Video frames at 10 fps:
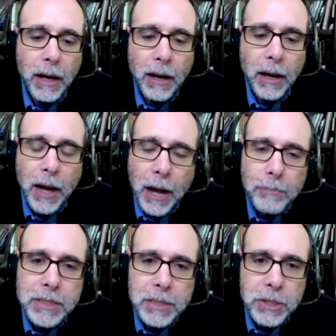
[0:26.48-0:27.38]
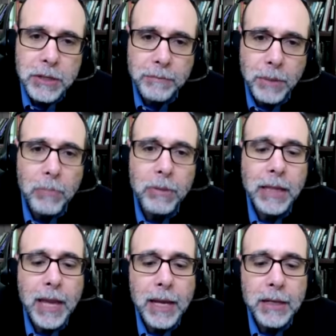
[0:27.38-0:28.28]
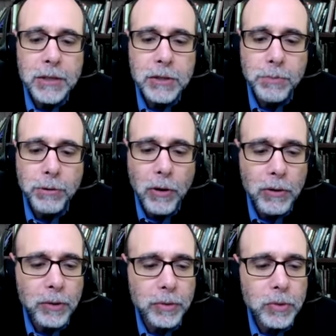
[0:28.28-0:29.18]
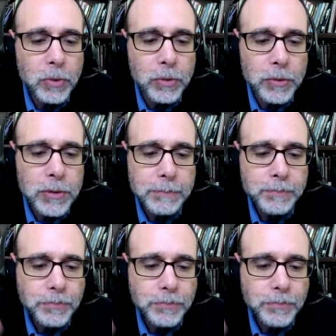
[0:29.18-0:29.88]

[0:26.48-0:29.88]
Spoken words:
opposition of public aid to parochial schools.